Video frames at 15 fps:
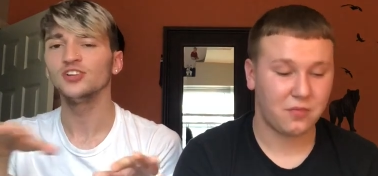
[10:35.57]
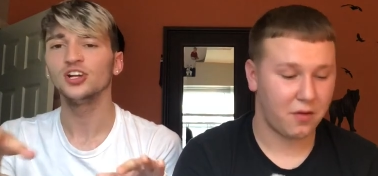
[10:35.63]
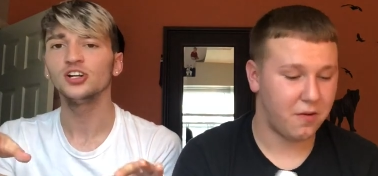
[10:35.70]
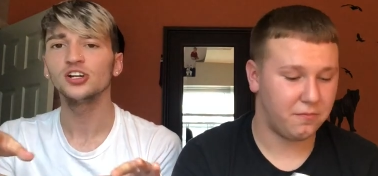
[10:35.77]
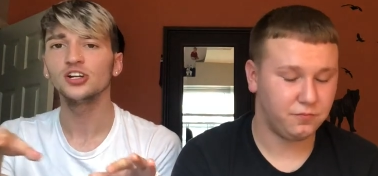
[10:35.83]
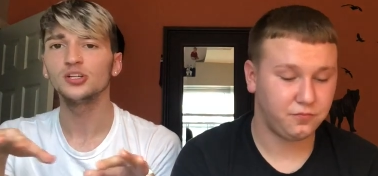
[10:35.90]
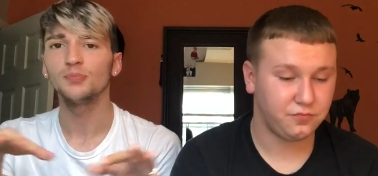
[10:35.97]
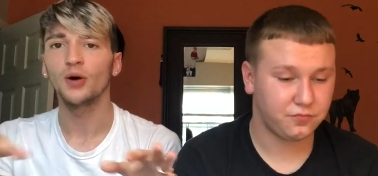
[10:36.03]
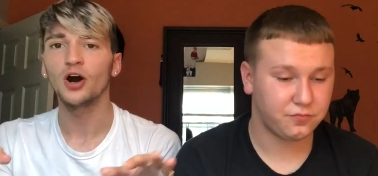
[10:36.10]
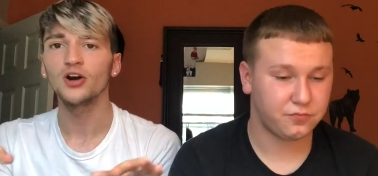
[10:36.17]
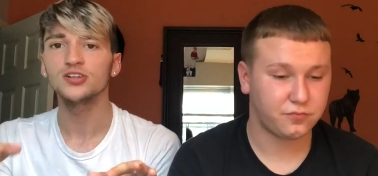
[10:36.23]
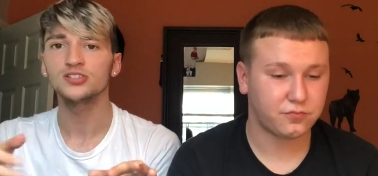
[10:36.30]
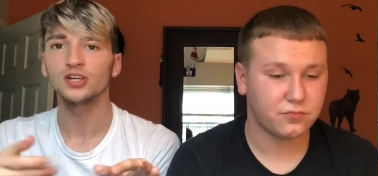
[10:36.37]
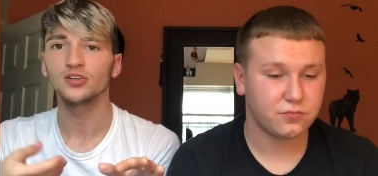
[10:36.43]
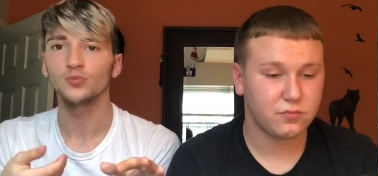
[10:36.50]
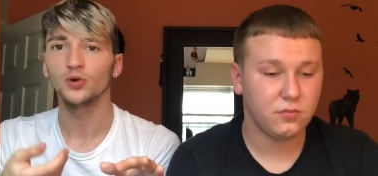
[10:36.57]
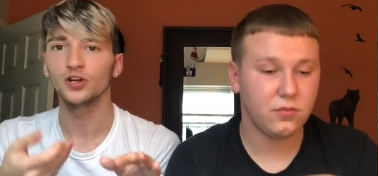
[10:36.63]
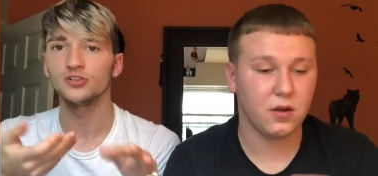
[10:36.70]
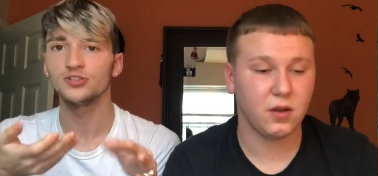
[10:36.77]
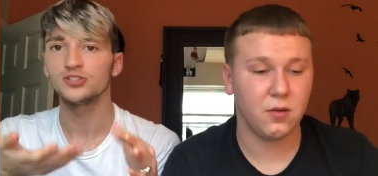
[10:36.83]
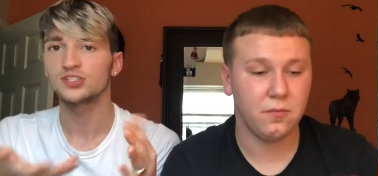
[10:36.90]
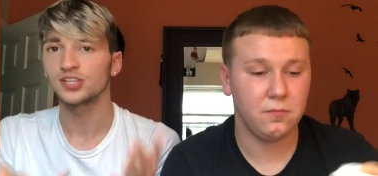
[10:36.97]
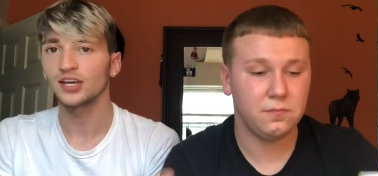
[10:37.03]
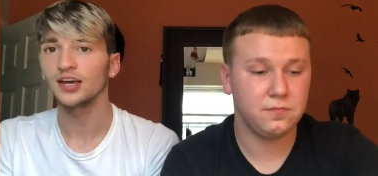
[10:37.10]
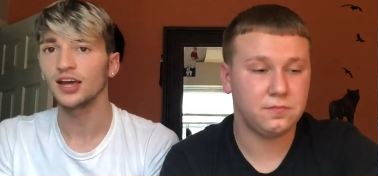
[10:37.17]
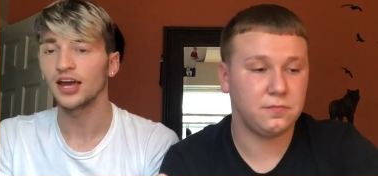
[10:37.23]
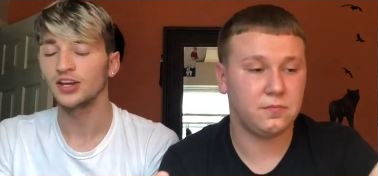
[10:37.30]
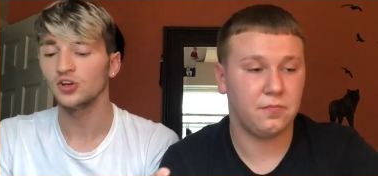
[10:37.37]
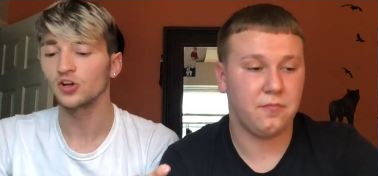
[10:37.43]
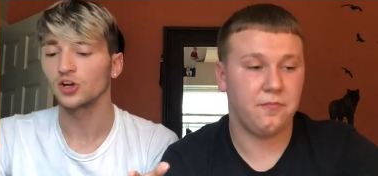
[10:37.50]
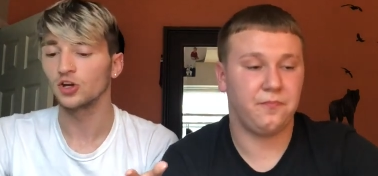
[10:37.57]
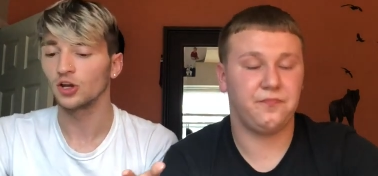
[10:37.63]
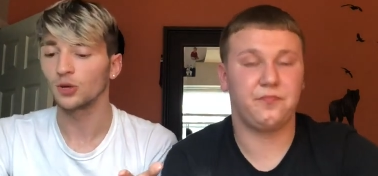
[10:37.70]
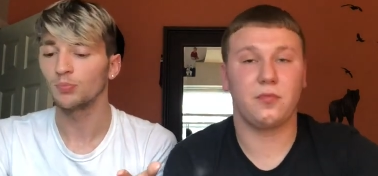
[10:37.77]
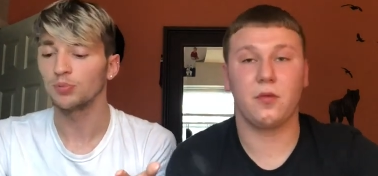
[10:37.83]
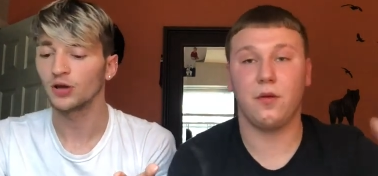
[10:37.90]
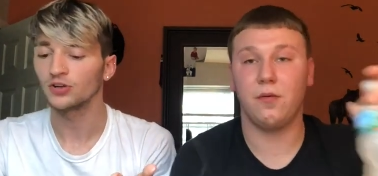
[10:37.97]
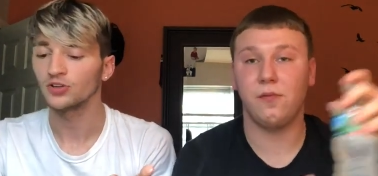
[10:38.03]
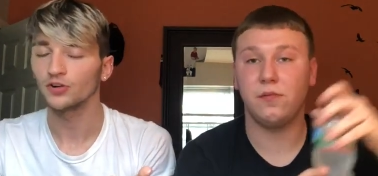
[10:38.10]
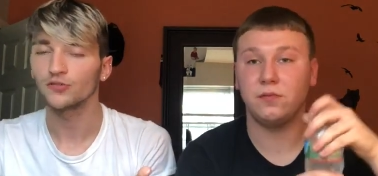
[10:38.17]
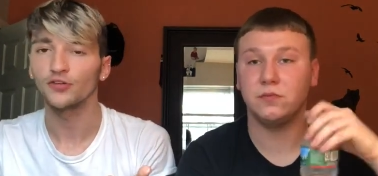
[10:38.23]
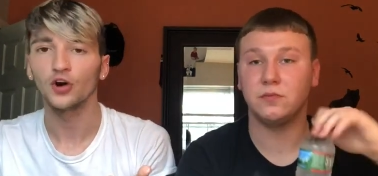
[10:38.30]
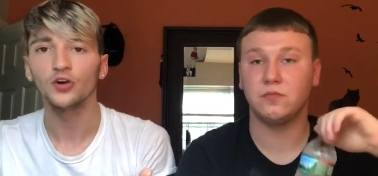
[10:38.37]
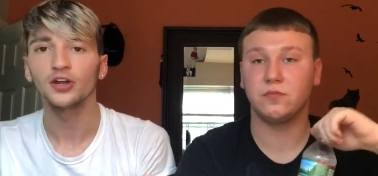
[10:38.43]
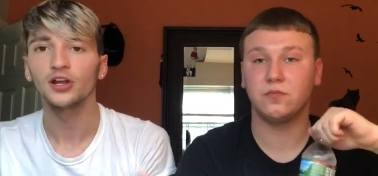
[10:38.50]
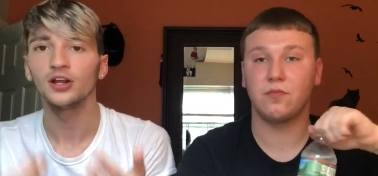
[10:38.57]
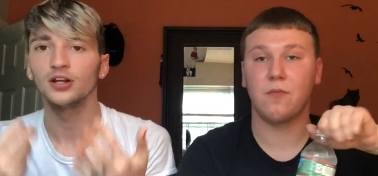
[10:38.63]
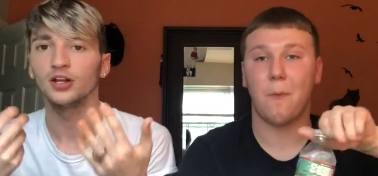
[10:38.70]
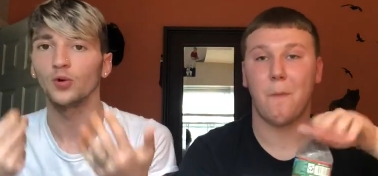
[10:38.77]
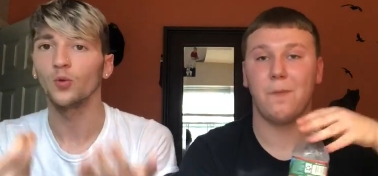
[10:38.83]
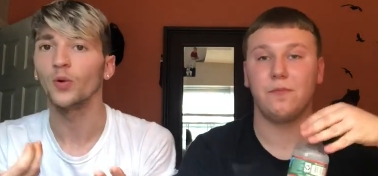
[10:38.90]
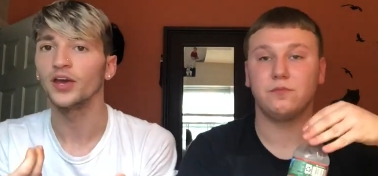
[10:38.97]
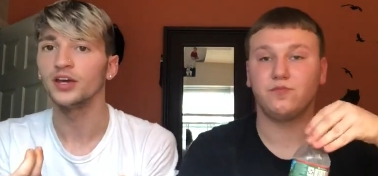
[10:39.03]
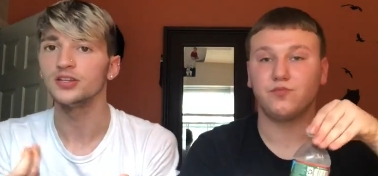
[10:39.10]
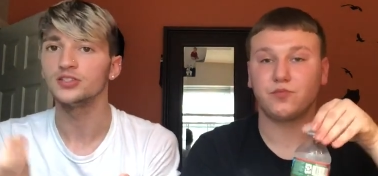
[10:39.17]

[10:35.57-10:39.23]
Speaker 1: literally the bar, it's like where you sit and you like plug your phone in and like wait